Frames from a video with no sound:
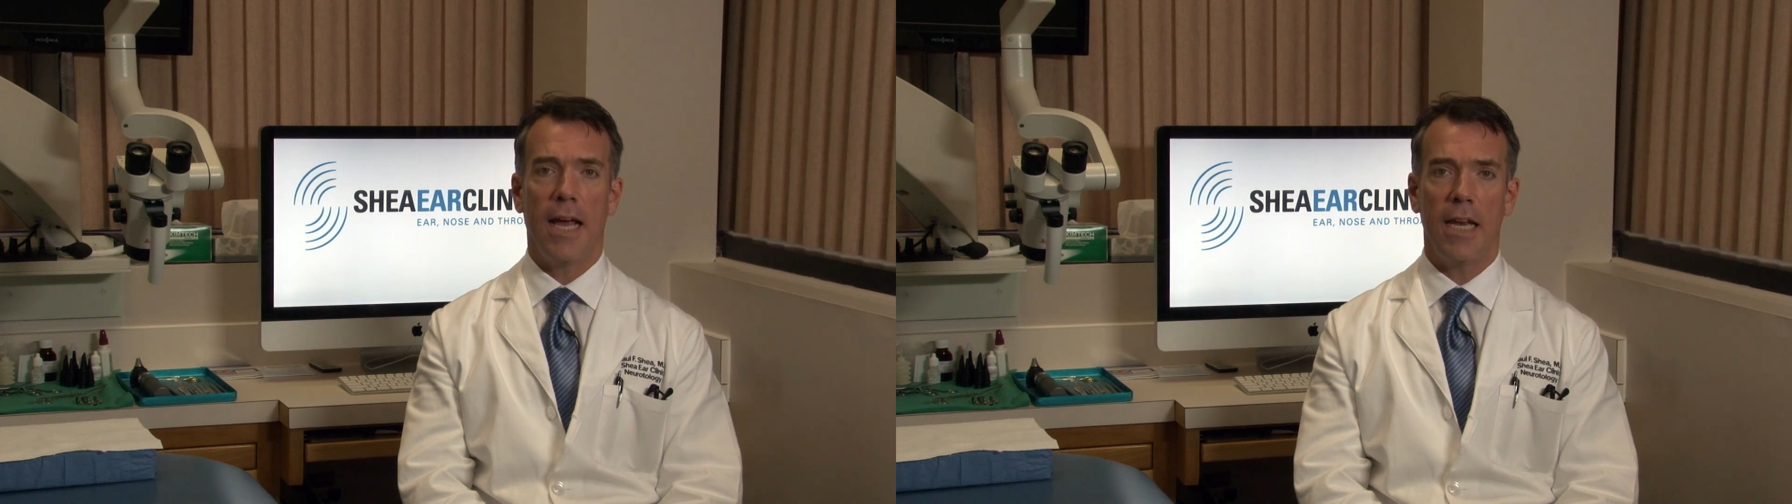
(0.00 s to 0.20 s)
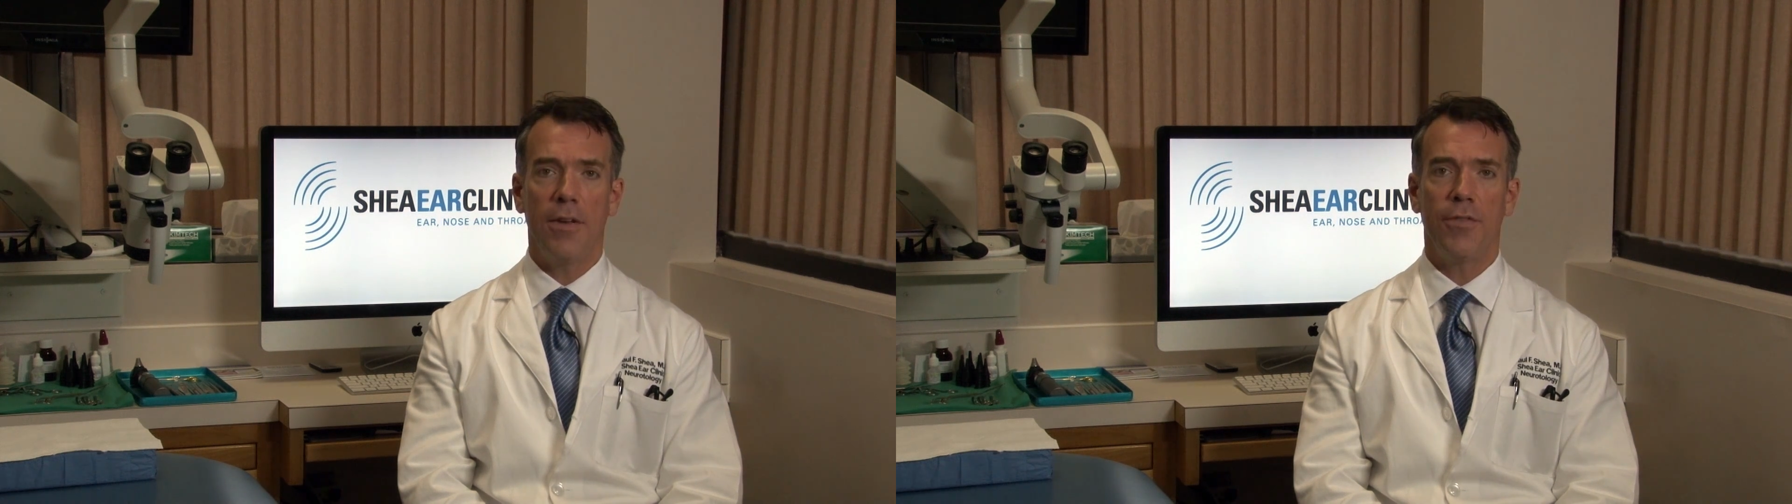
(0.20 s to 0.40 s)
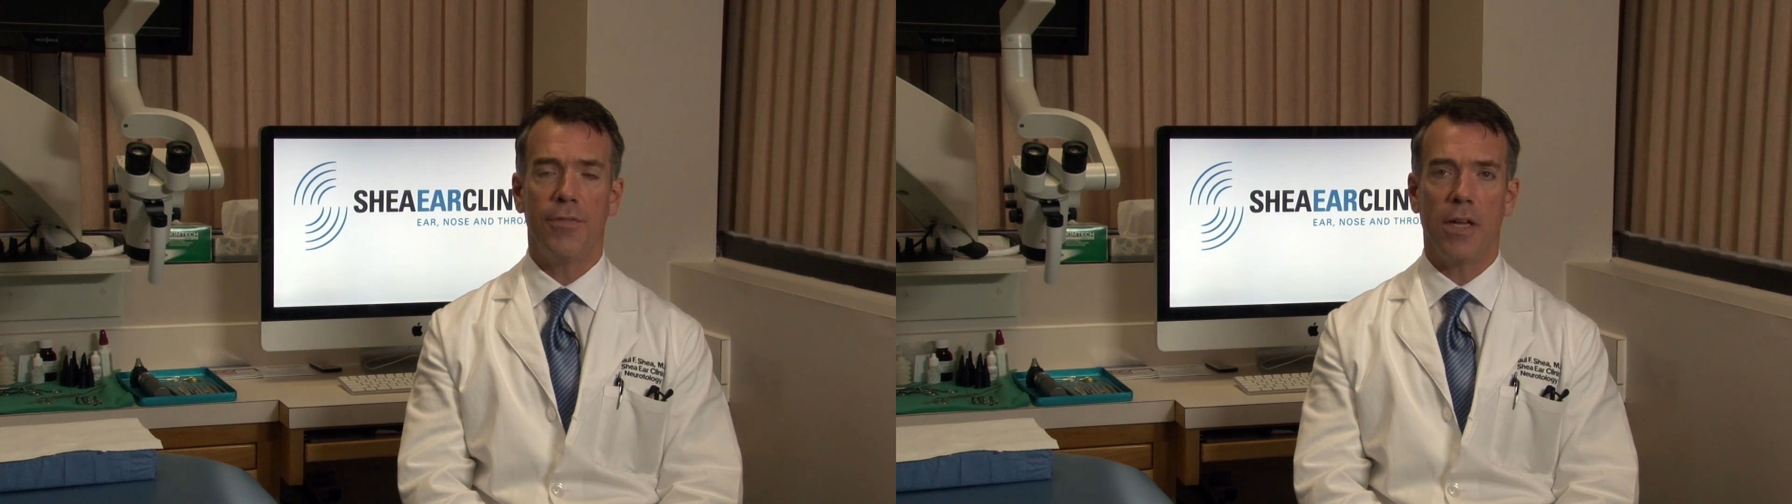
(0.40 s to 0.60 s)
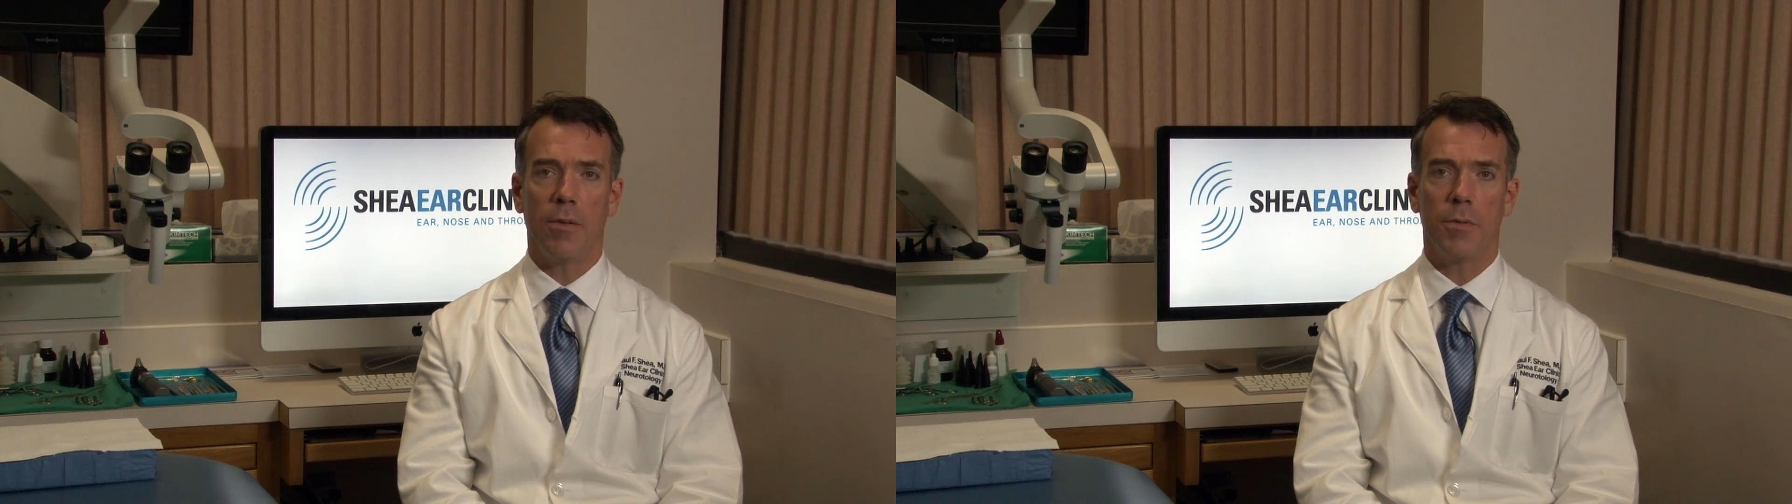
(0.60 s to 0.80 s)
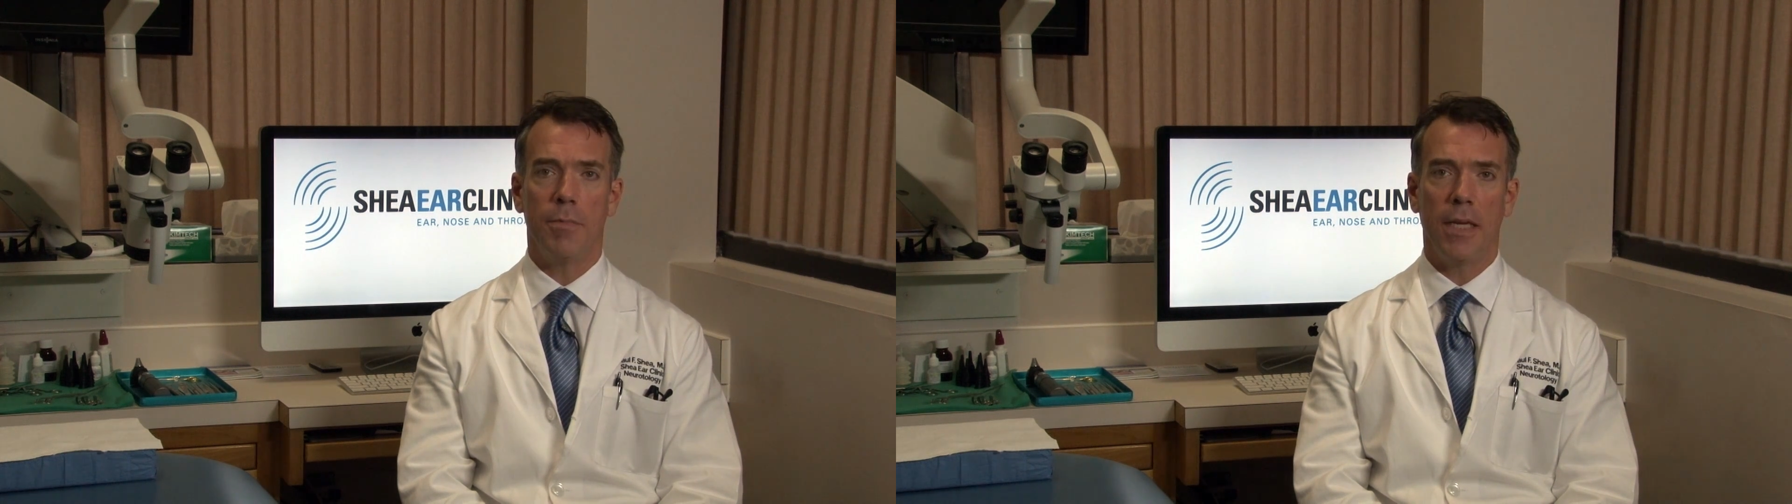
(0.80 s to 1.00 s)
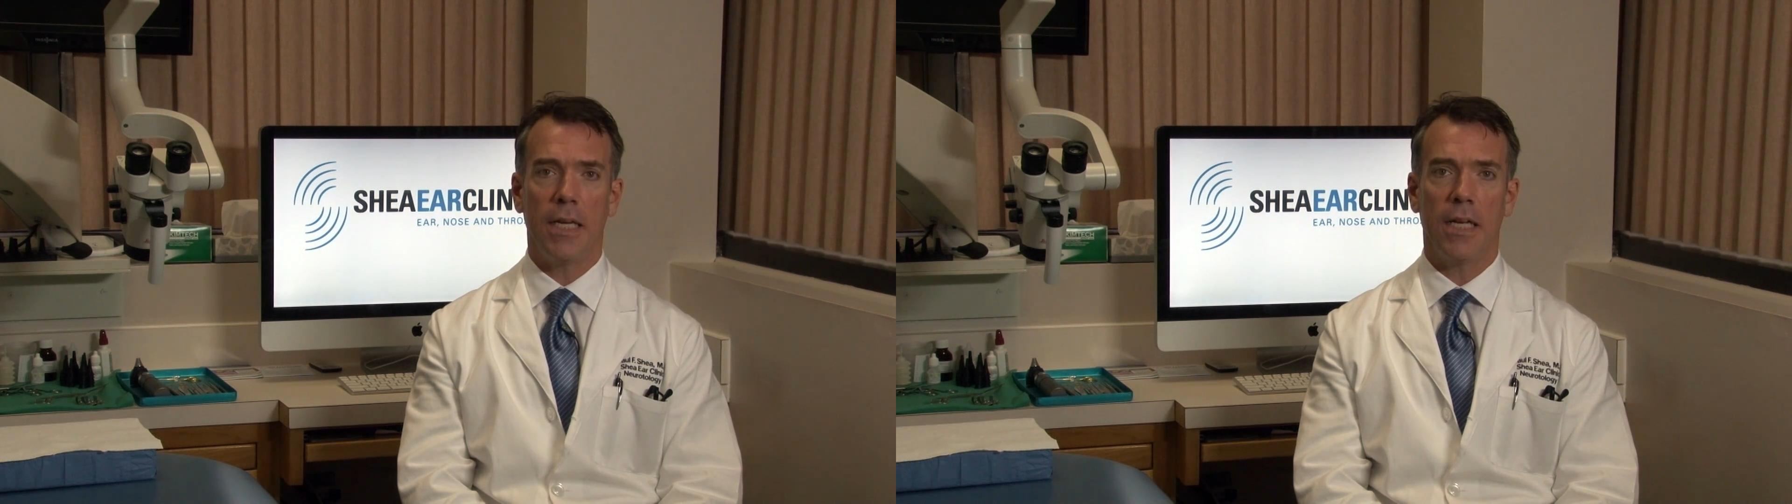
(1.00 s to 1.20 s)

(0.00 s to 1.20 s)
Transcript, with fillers: and have developed many